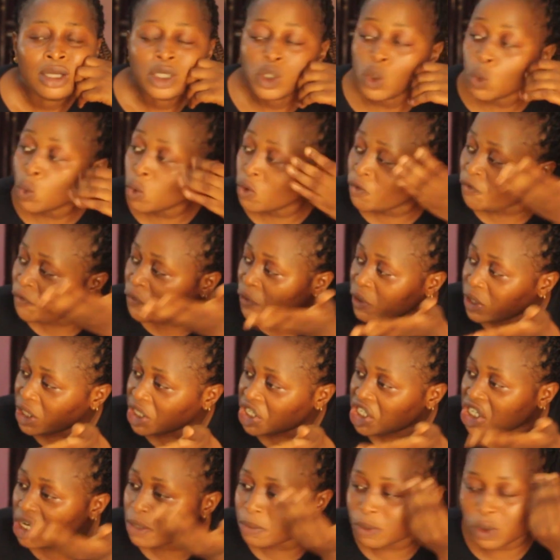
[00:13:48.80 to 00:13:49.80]
You will feel the
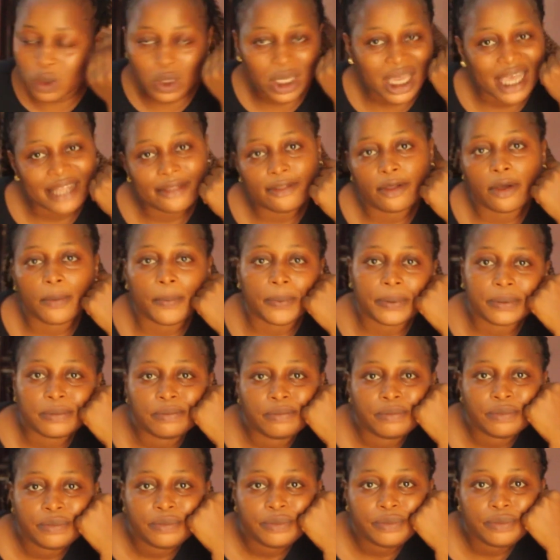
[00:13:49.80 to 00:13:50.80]
shame to get up.
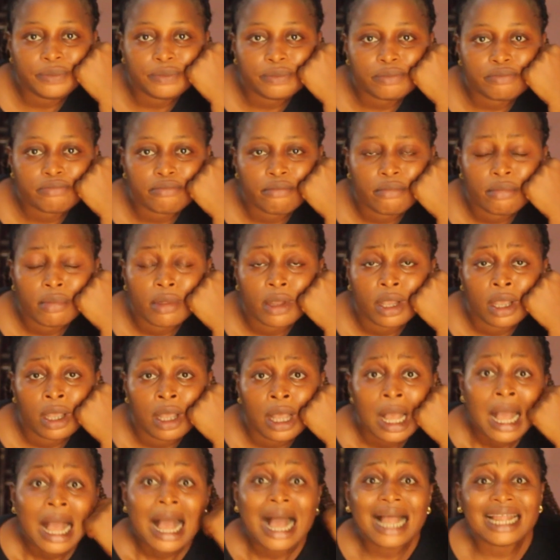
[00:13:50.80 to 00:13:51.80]

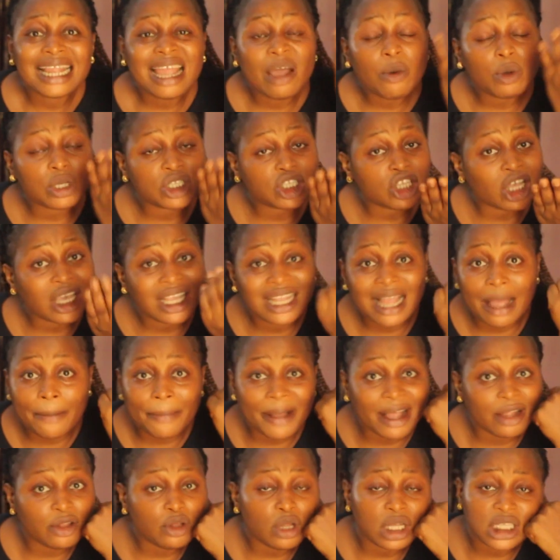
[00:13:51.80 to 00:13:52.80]
And I was talking
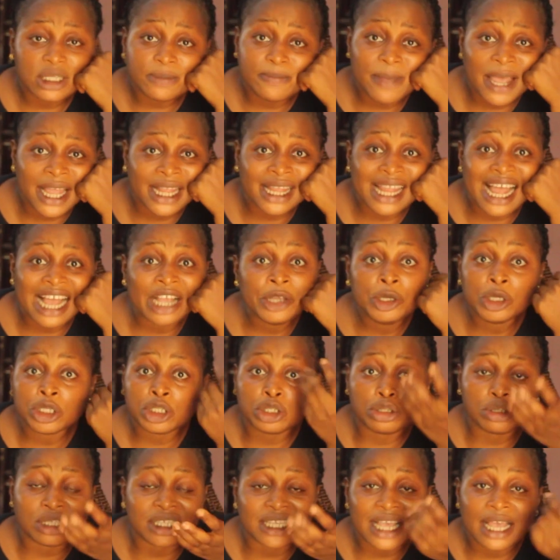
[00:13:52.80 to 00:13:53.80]
about those men that
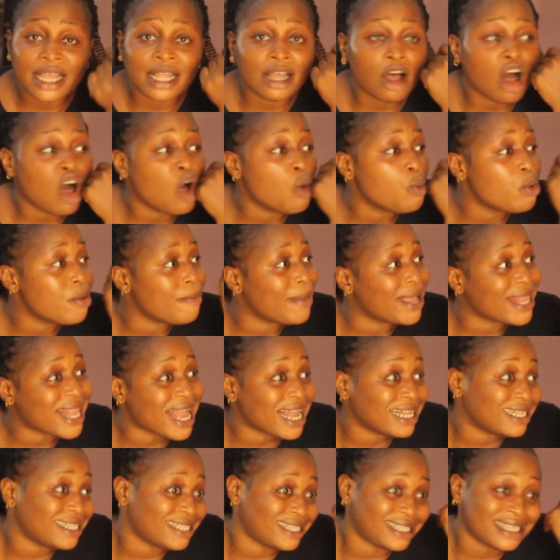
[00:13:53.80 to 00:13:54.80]
used to say, all women
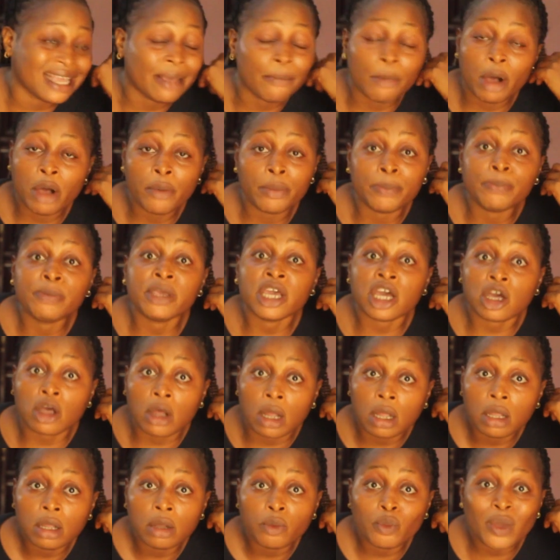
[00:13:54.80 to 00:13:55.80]
are the same, all big,
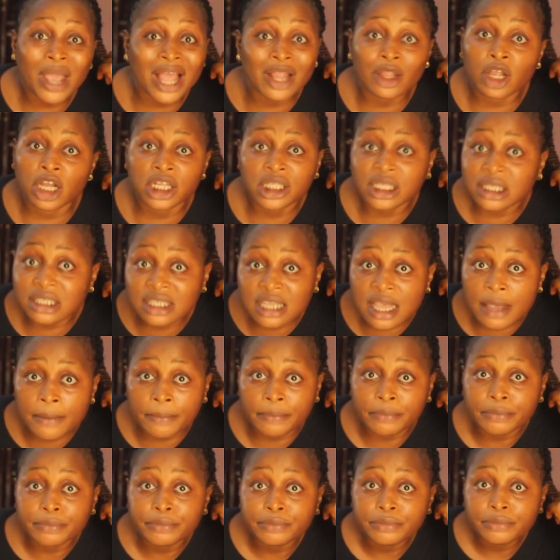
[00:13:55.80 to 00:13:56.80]
we are not the
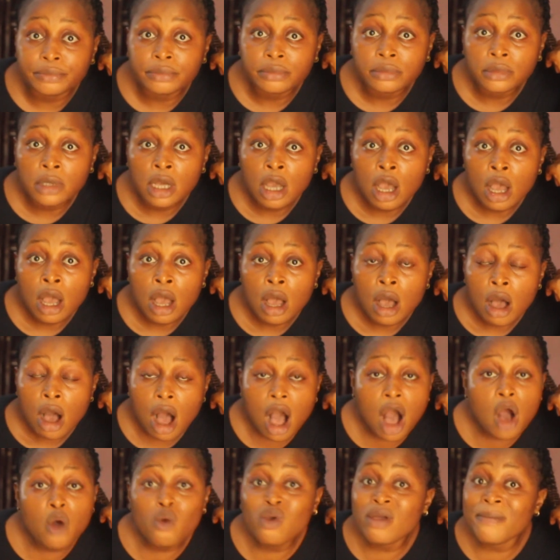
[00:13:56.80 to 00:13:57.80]
same.
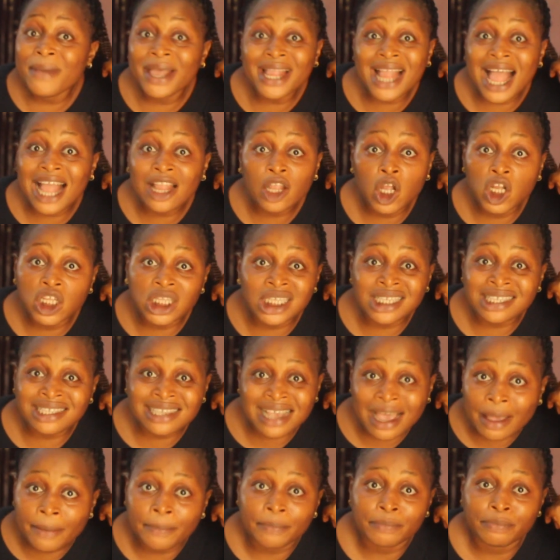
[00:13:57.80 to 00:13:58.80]
All women are not the
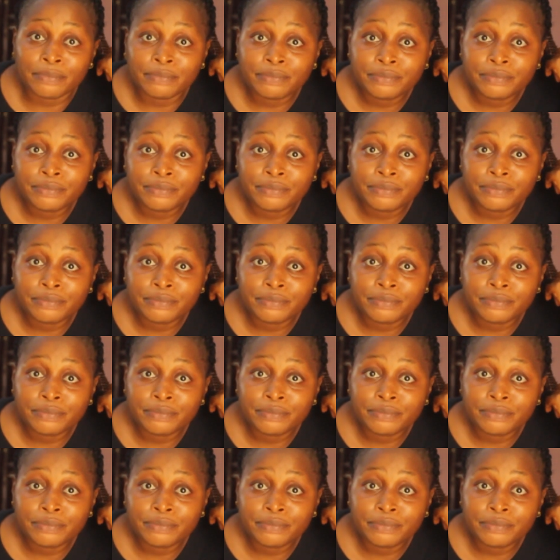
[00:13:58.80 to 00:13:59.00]
same.